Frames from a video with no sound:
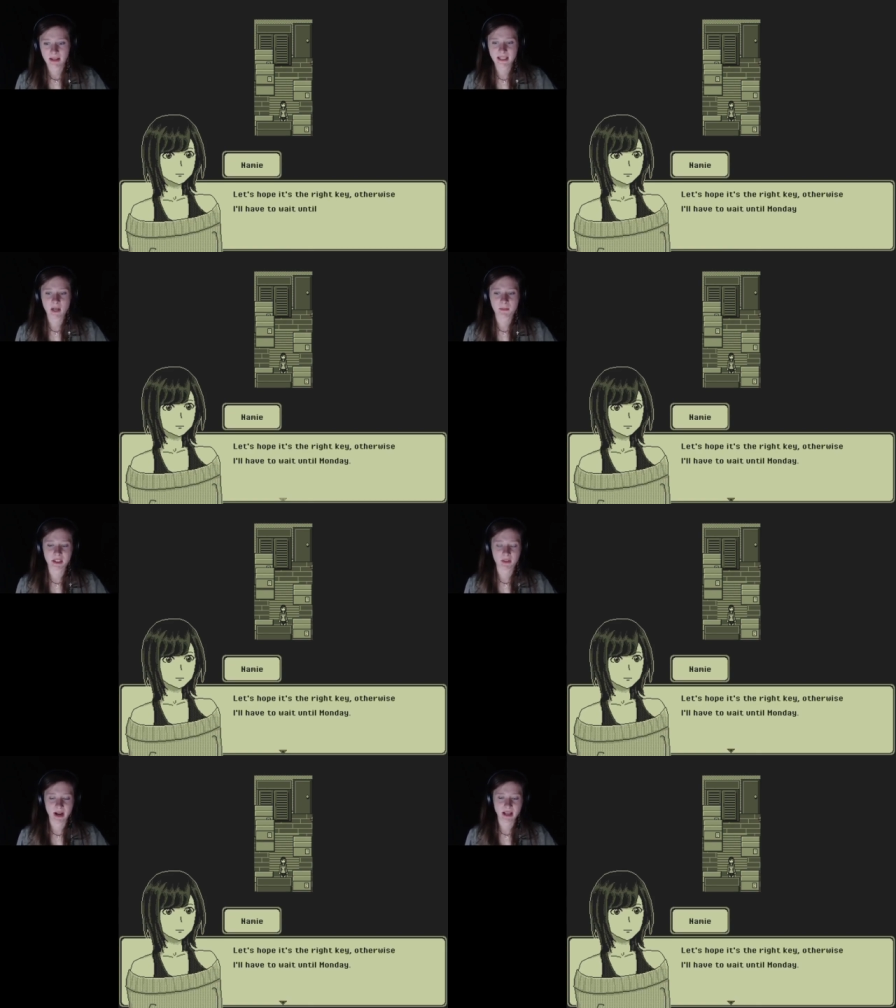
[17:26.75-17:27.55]
Let's hope
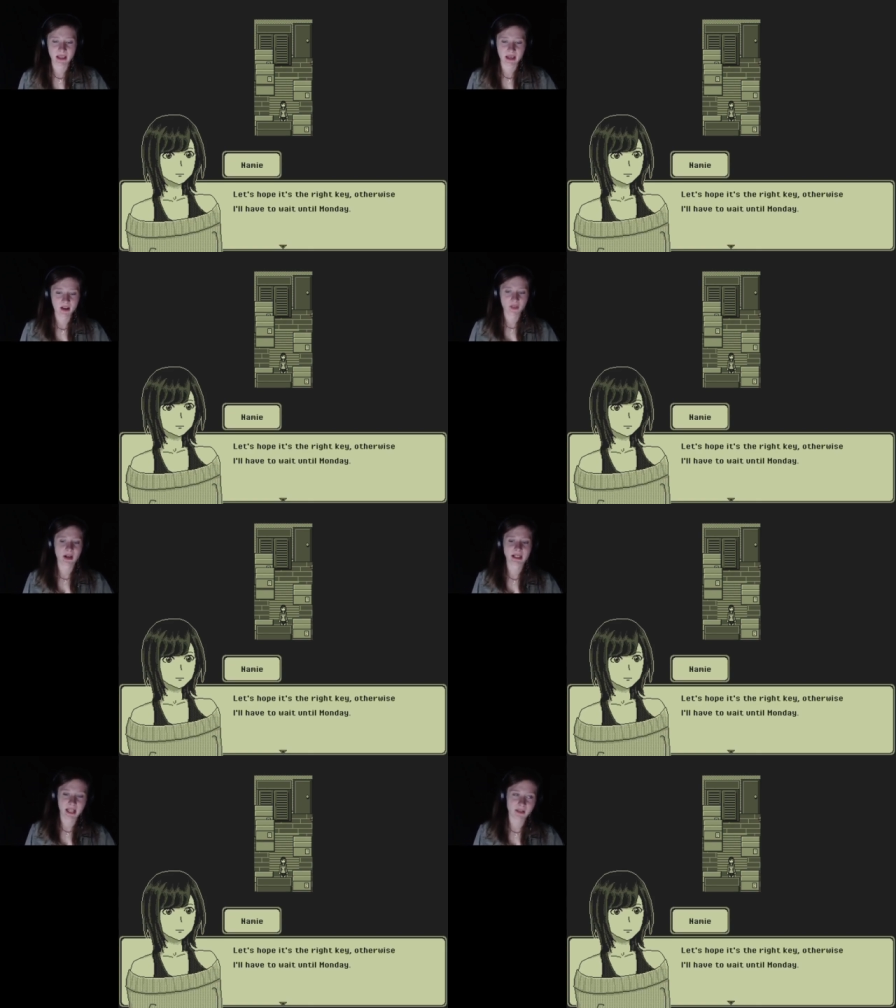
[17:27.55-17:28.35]
it's the right key,
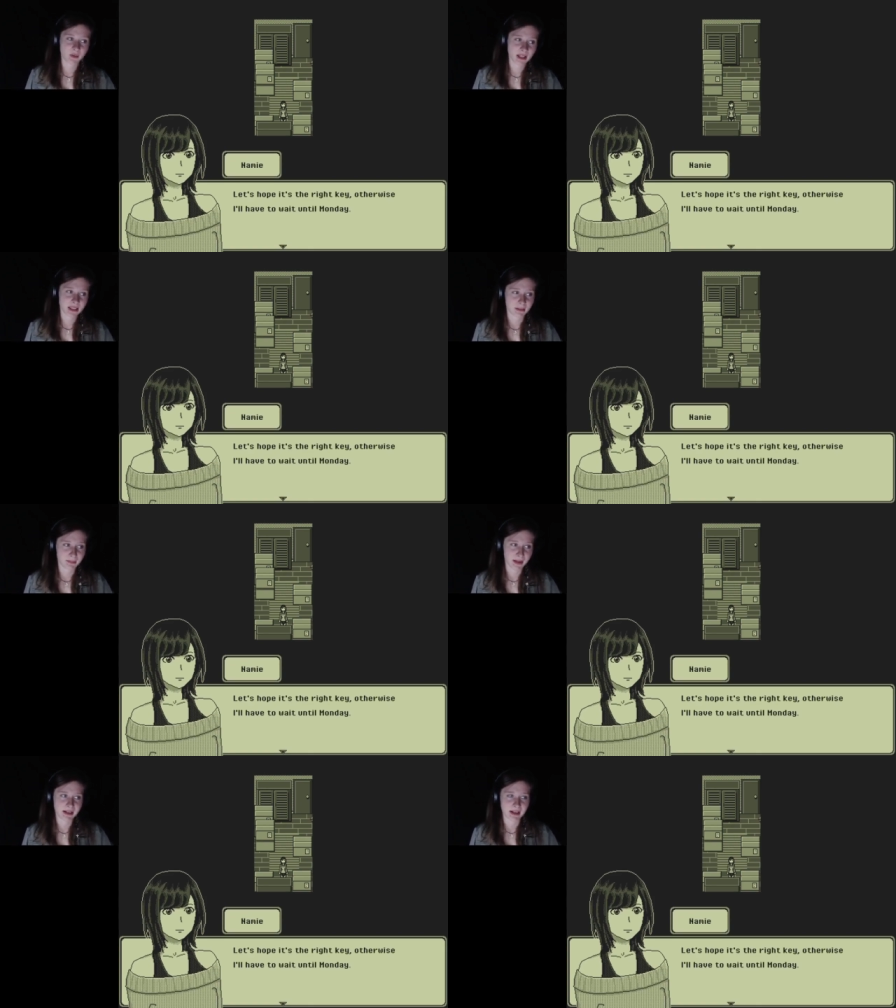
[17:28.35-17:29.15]
otherwise I'll have to wait
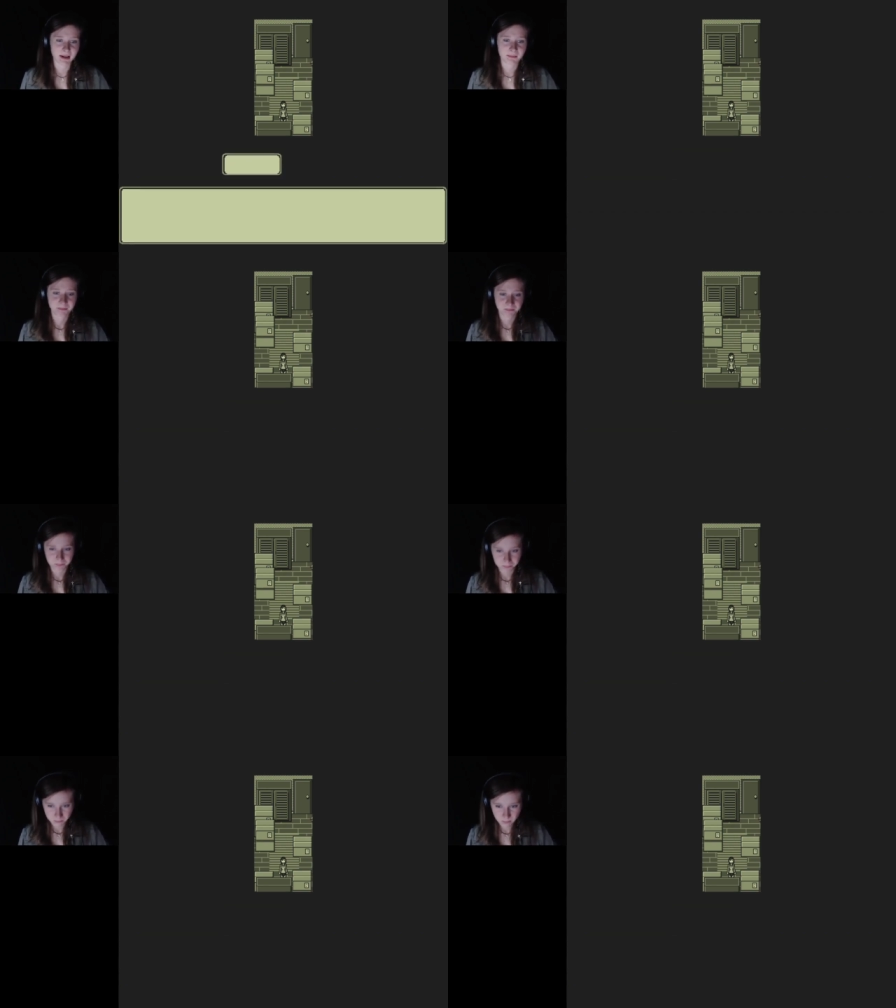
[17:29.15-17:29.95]
until Monday.
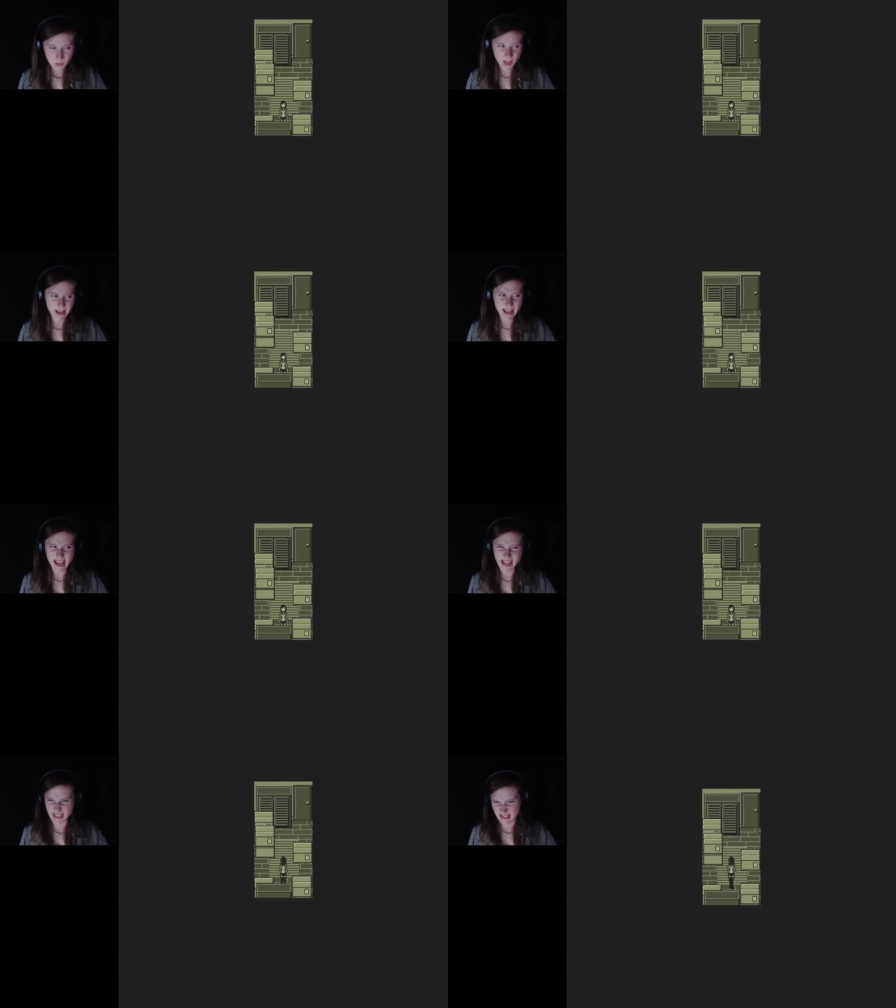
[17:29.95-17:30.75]

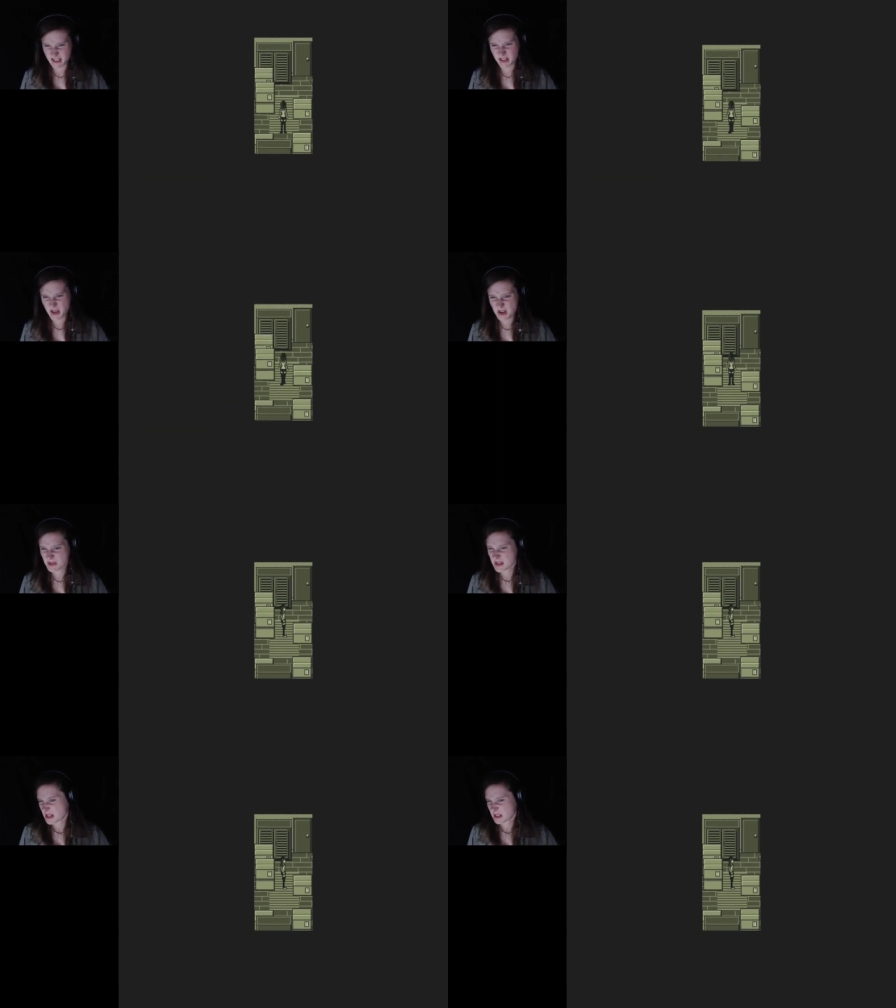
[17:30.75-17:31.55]
Yeah, you
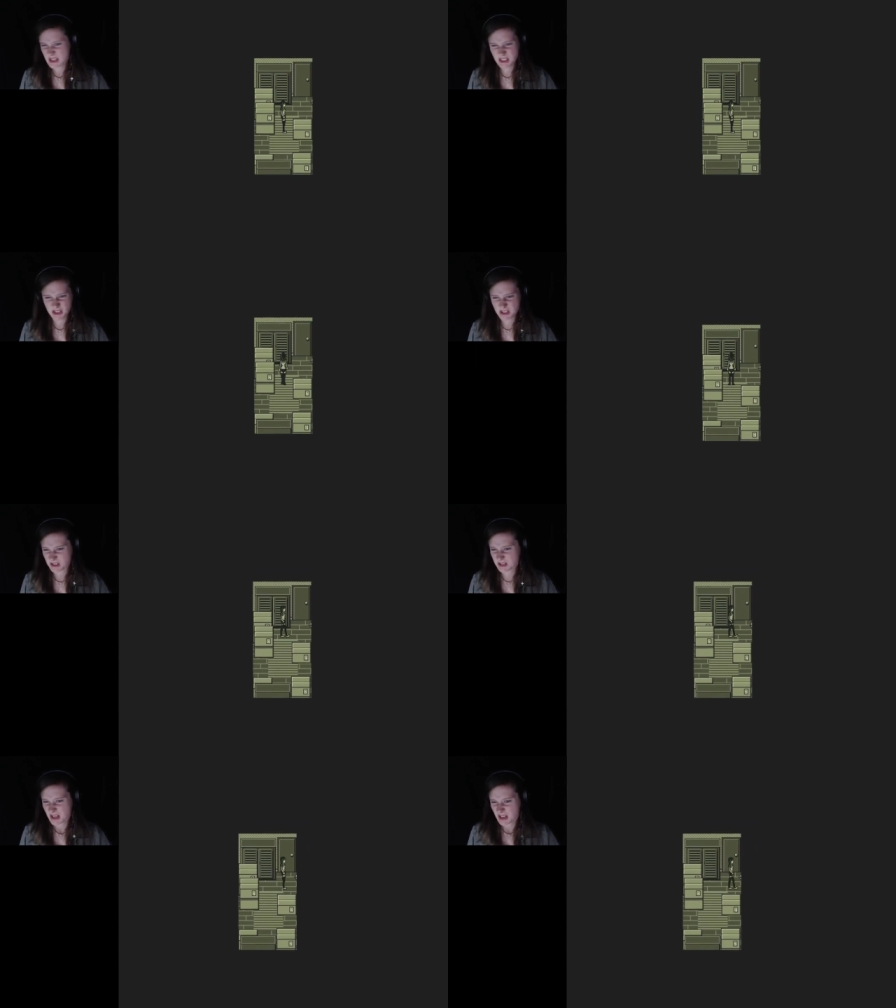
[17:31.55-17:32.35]
know, let's
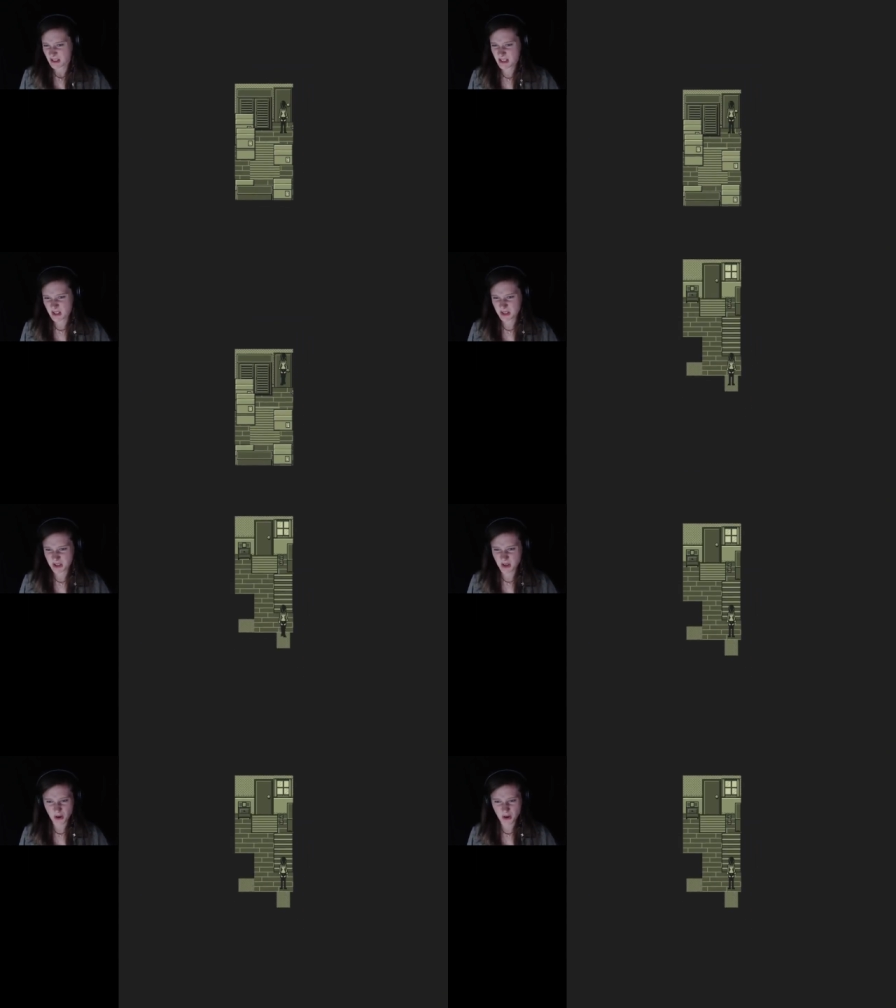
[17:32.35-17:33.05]
just let's just